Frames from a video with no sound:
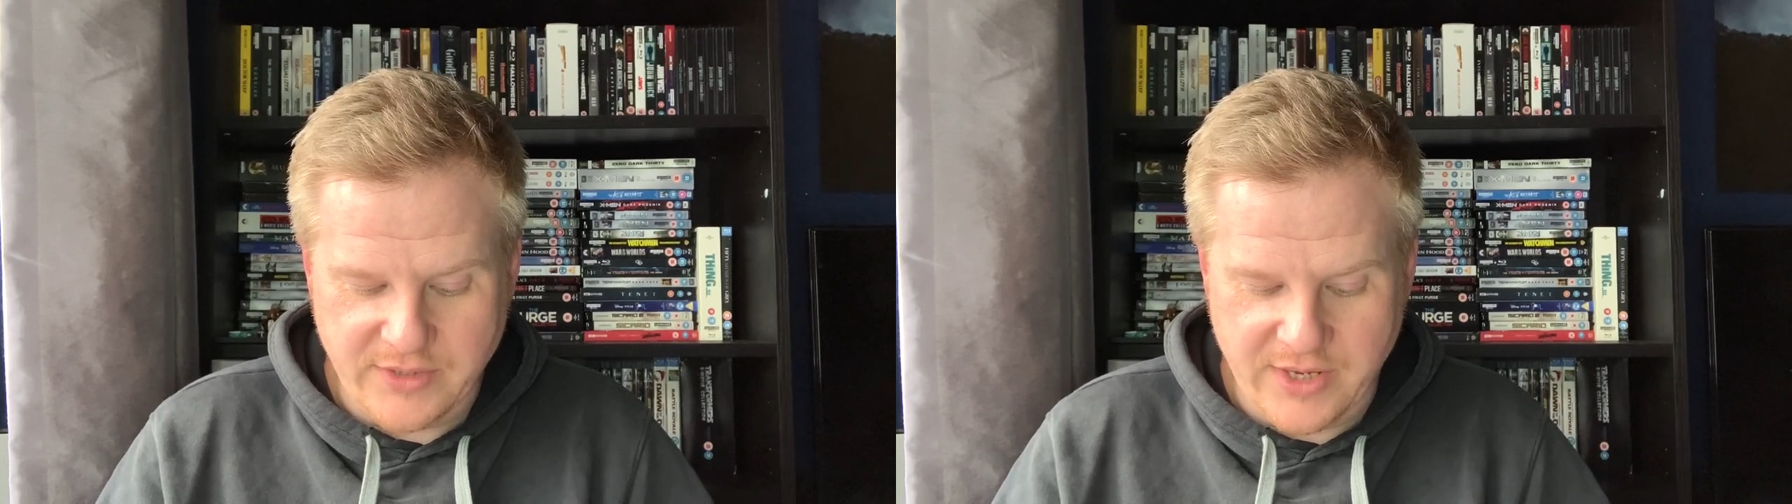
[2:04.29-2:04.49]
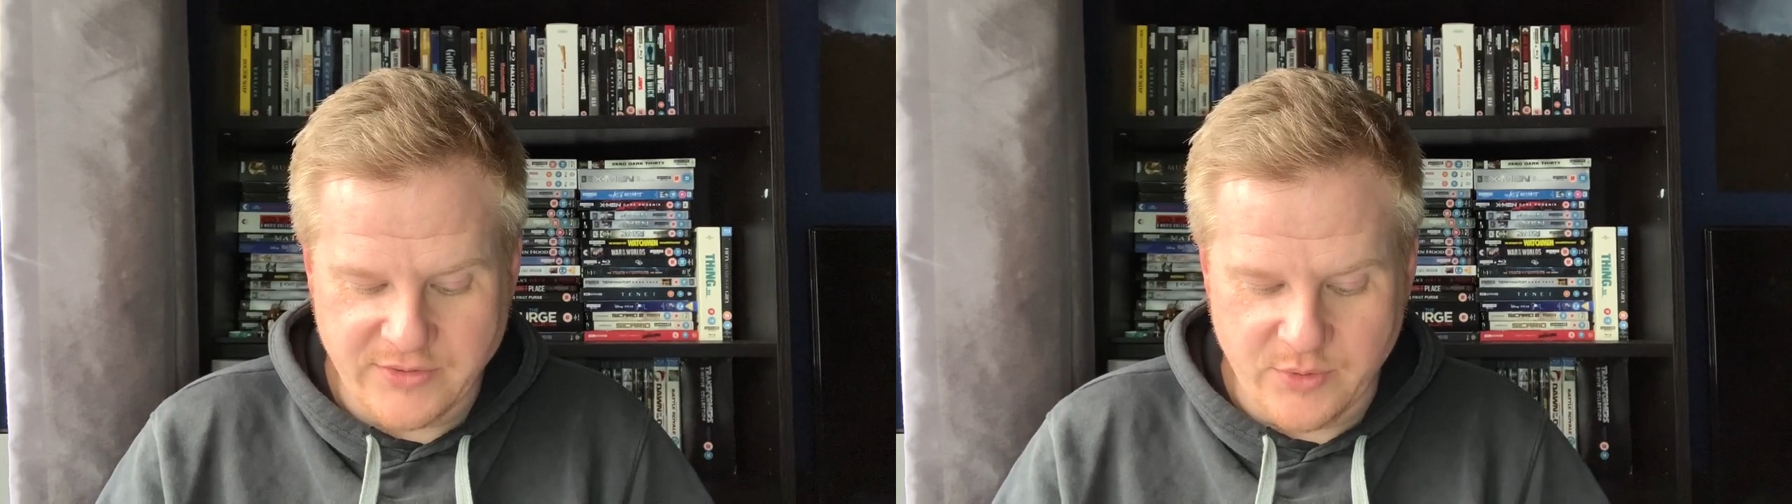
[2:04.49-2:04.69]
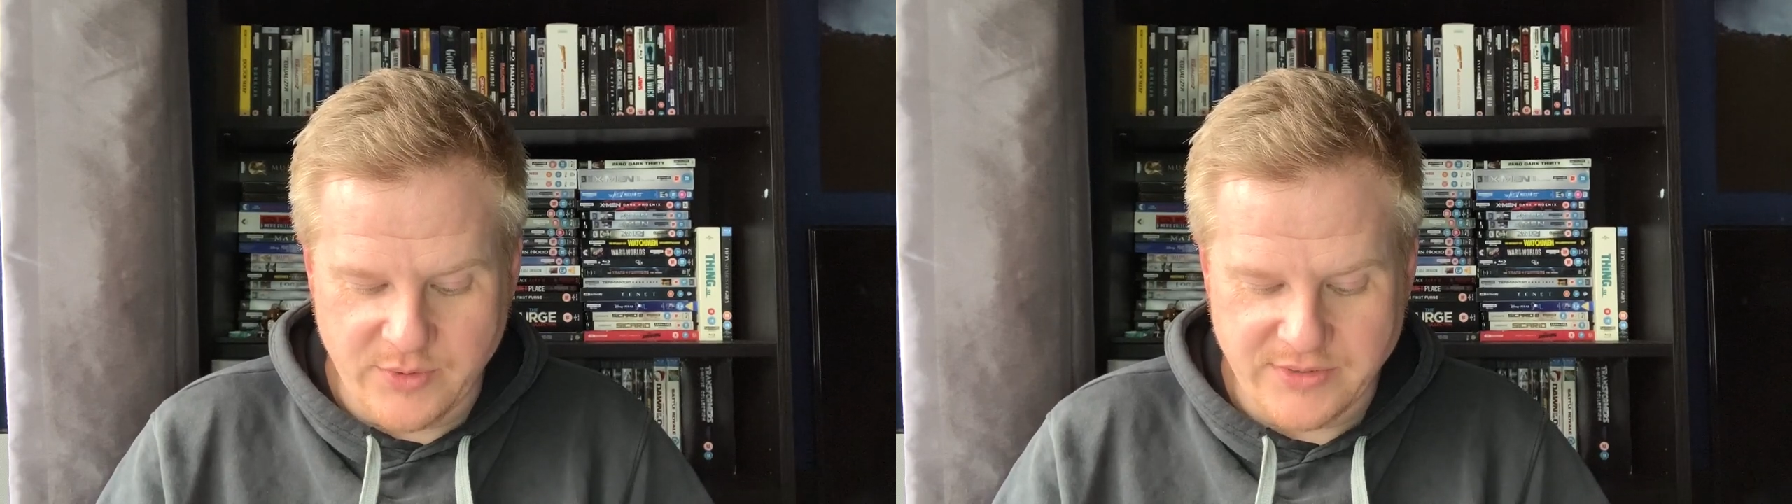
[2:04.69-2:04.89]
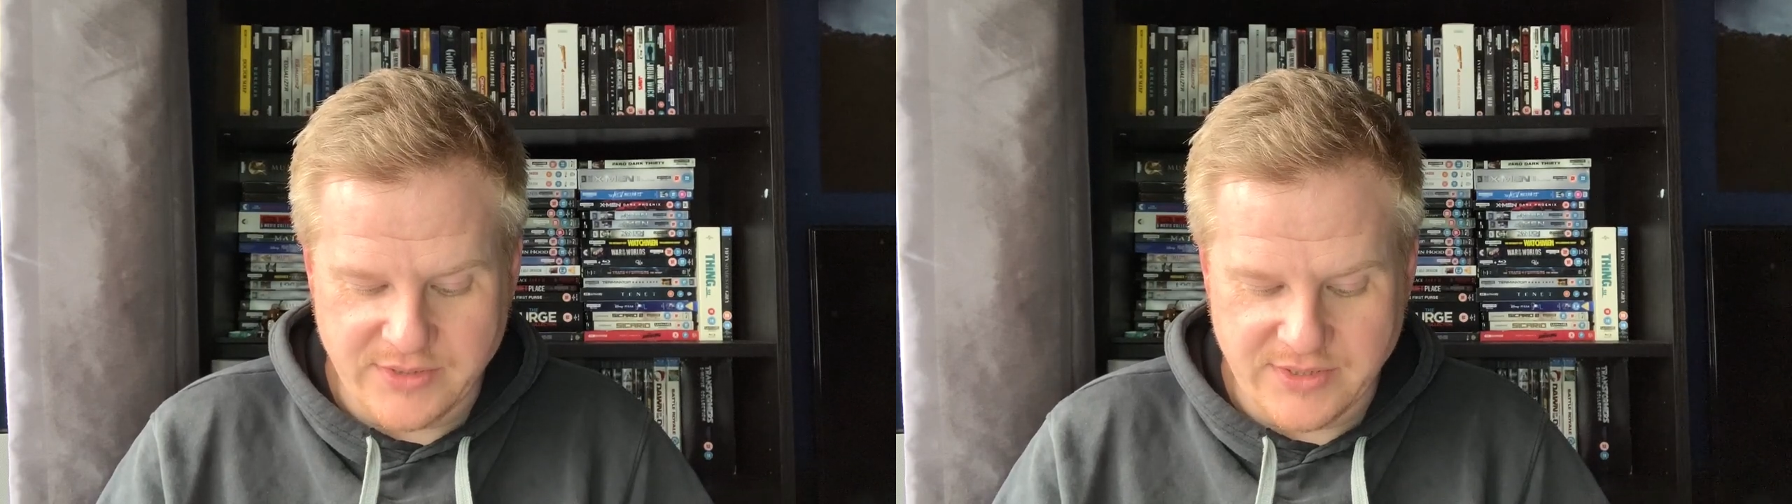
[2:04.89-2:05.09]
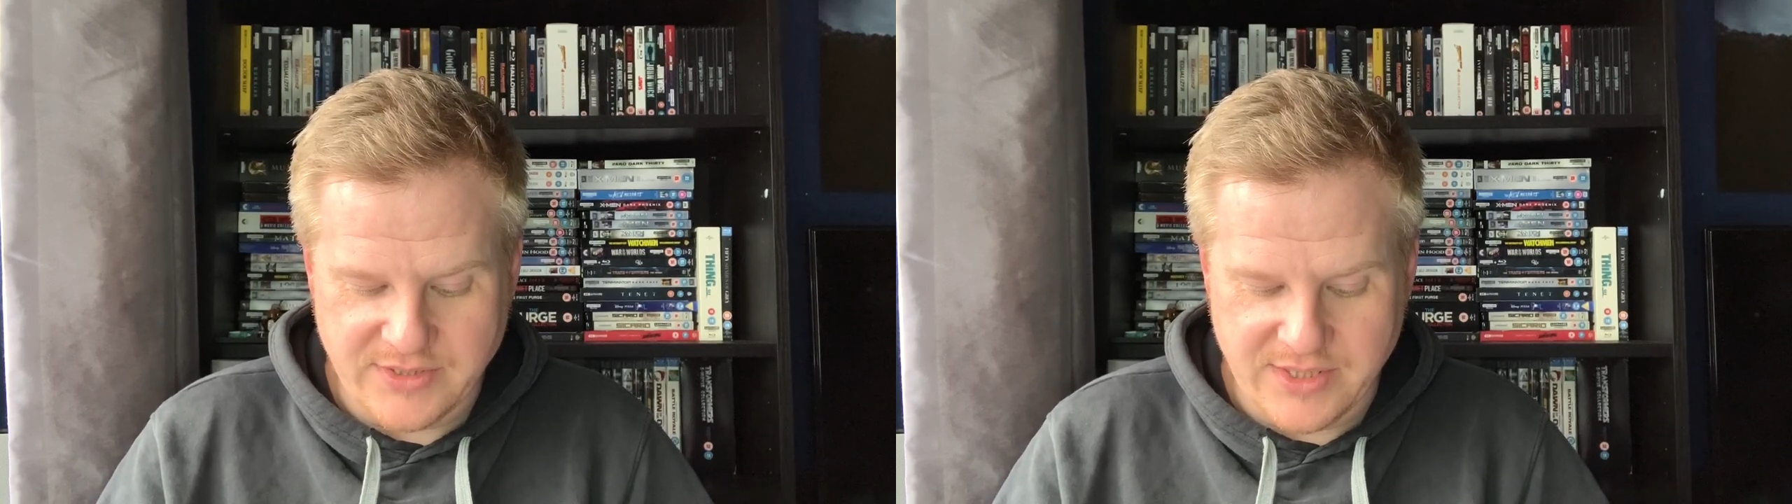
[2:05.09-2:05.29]
As always,
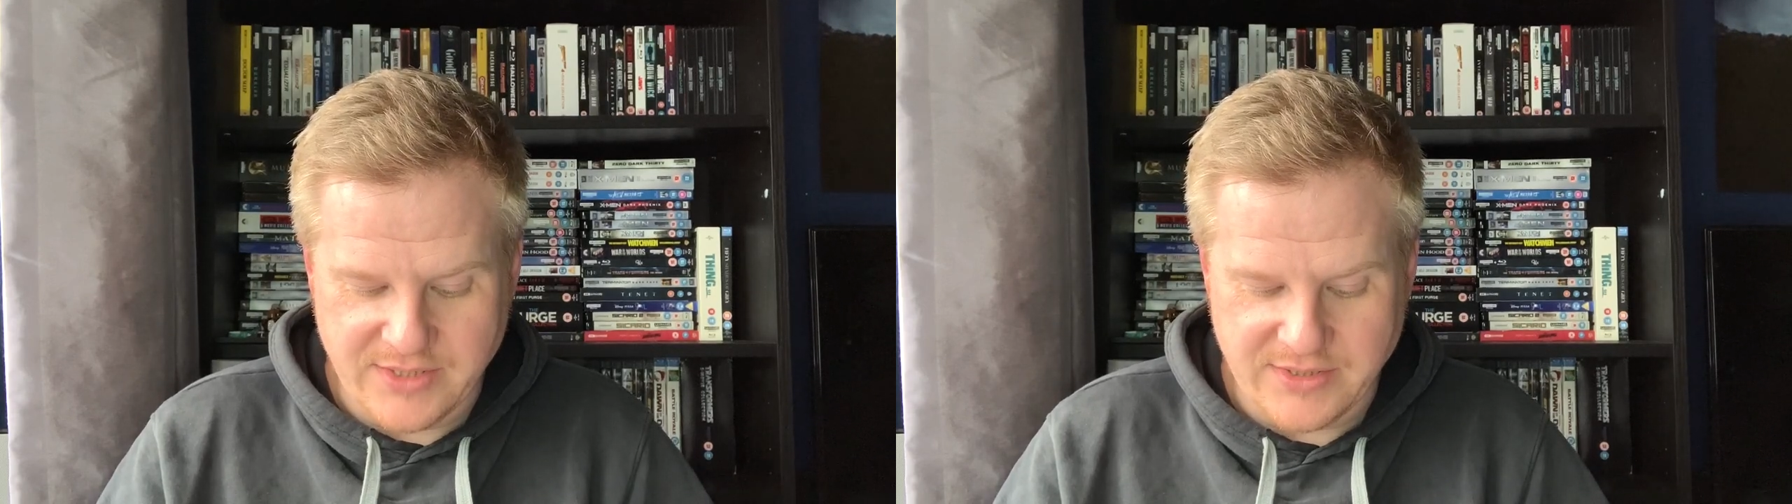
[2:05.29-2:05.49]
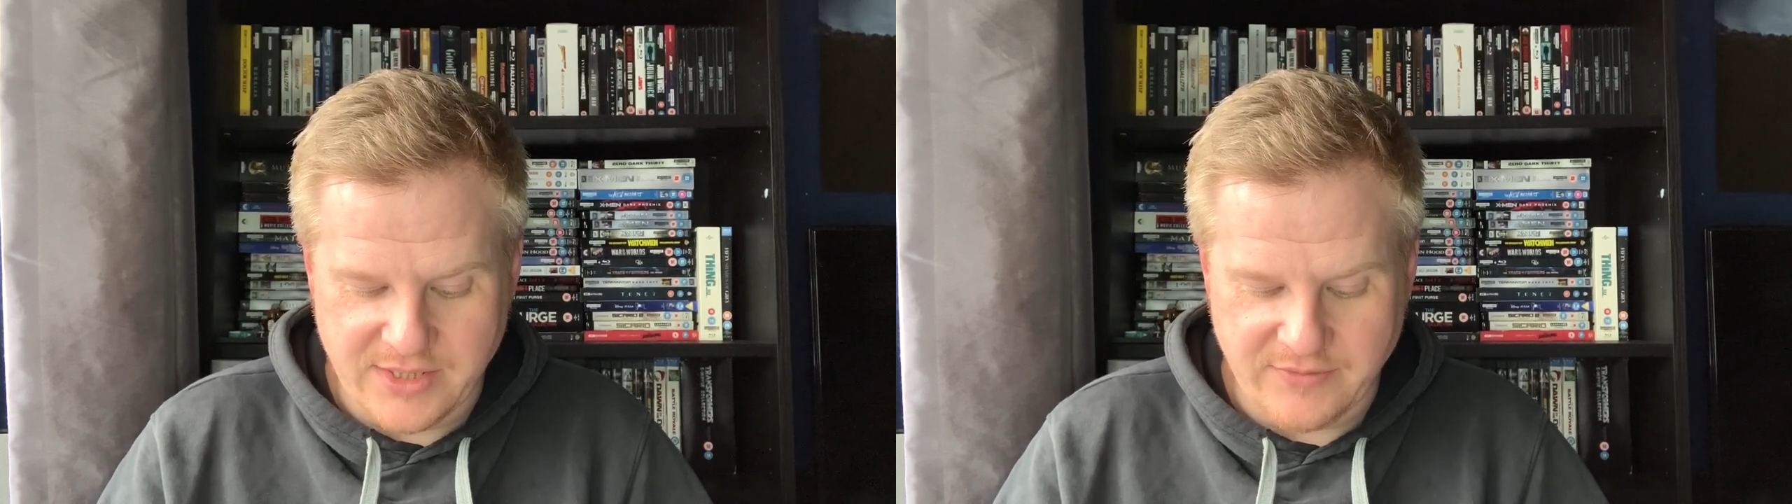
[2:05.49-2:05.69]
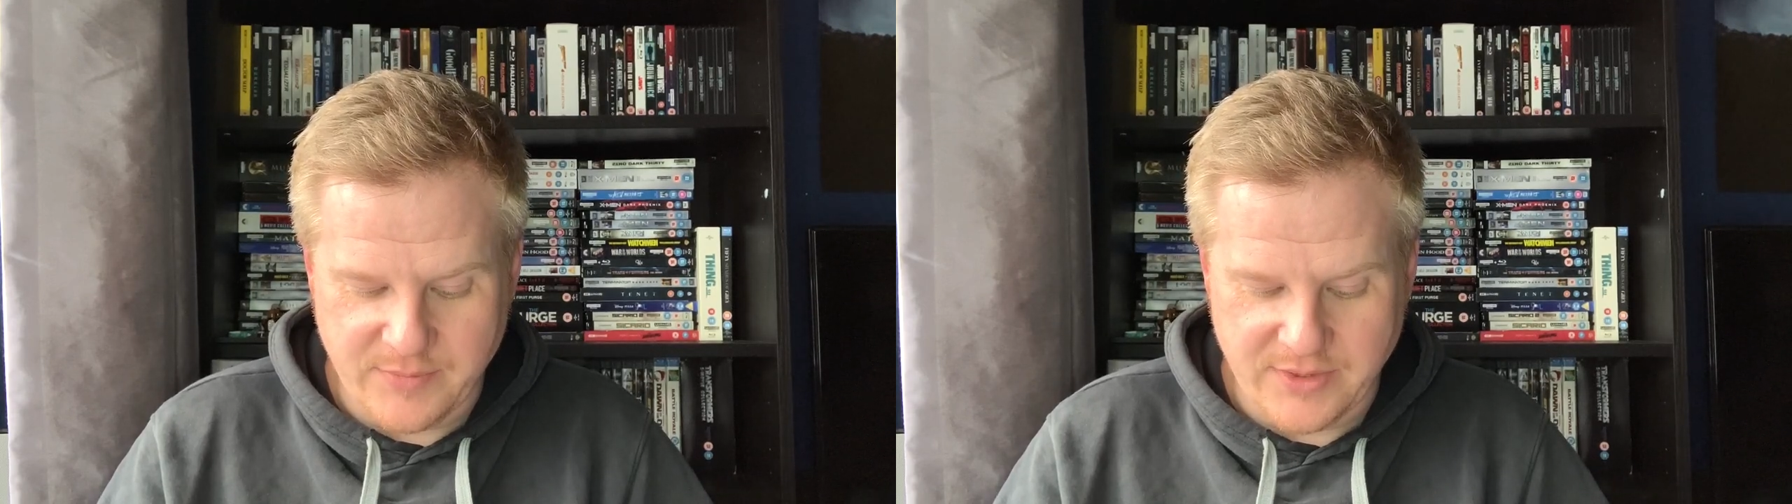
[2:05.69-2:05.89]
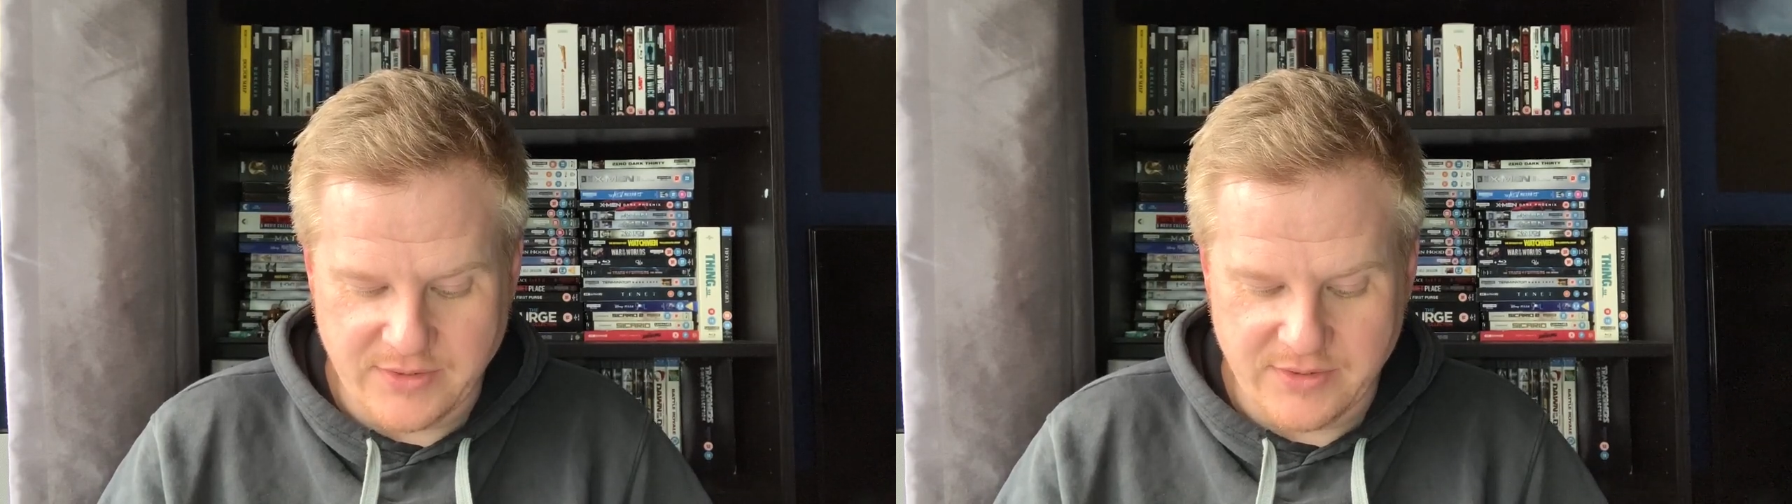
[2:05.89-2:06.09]
stay safe, mate.